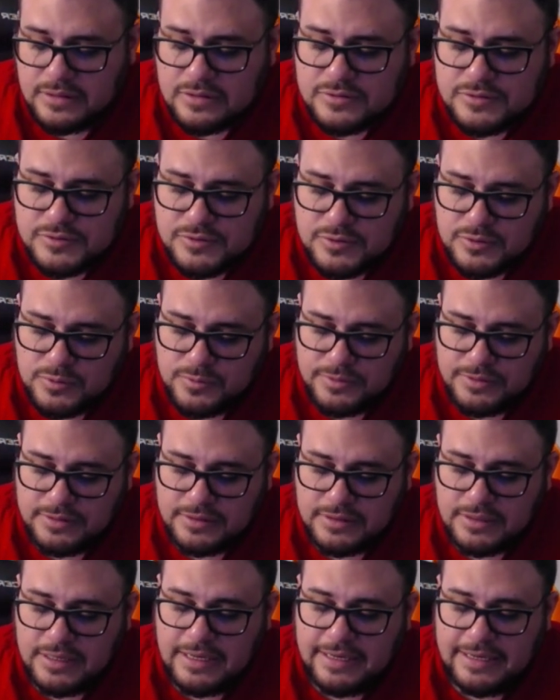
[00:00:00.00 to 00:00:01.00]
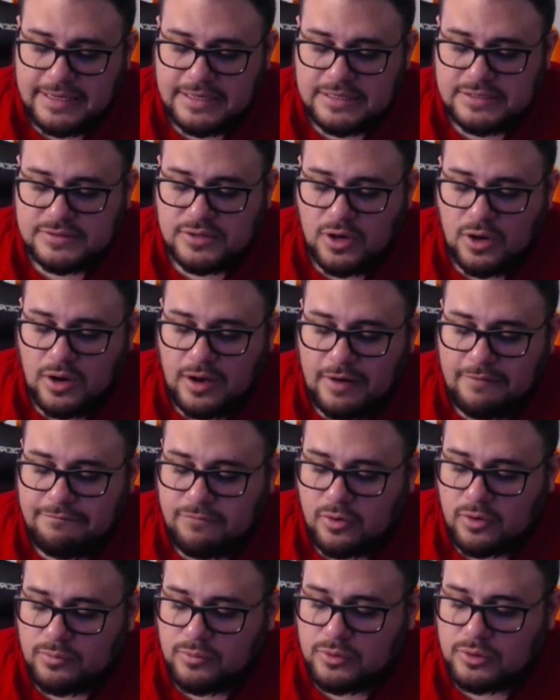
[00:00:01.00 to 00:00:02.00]
Soon, he saw a
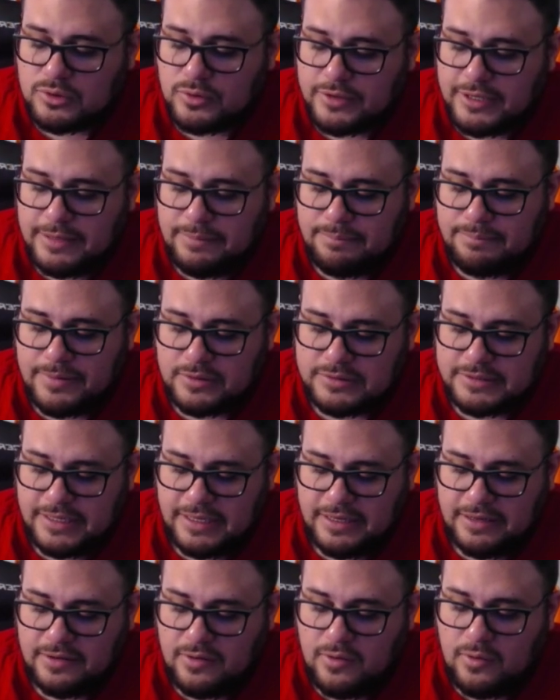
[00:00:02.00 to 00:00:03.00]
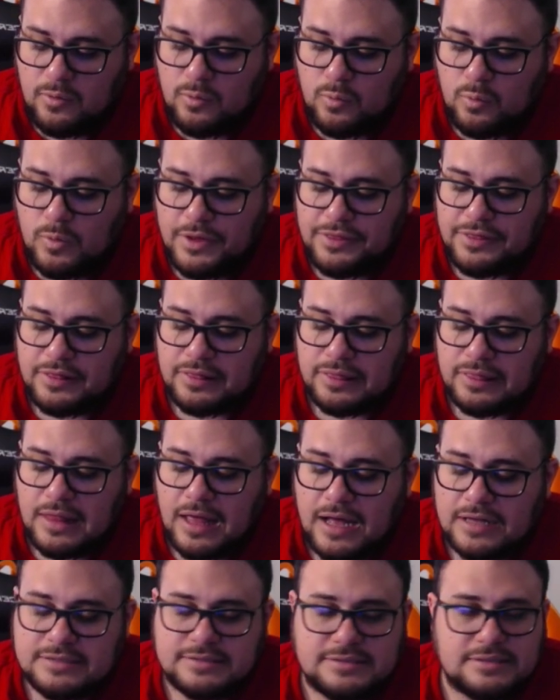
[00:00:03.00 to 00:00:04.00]
formal-looking building with
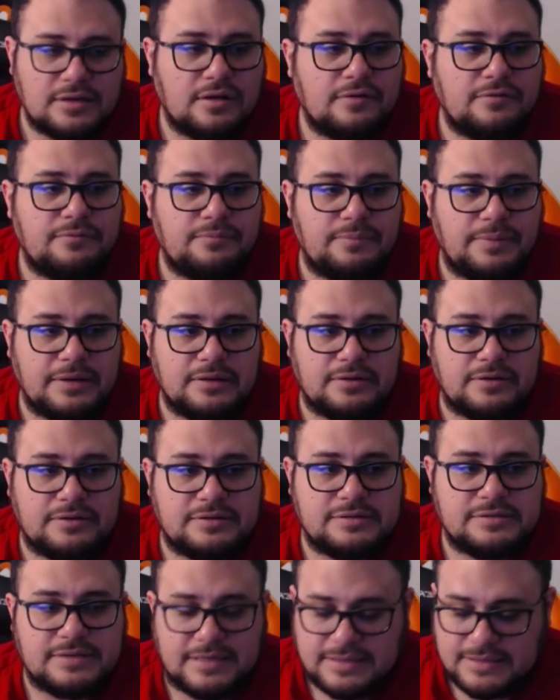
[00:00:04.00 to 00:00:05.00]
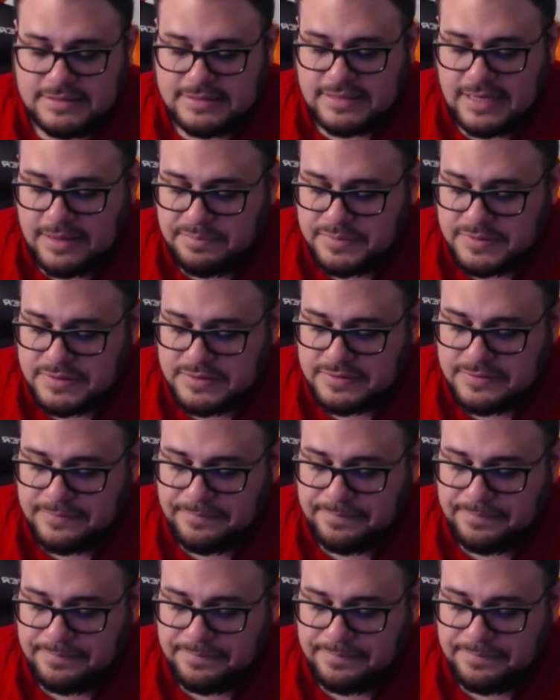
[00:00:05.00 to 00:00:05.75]
lots of pillars and steps.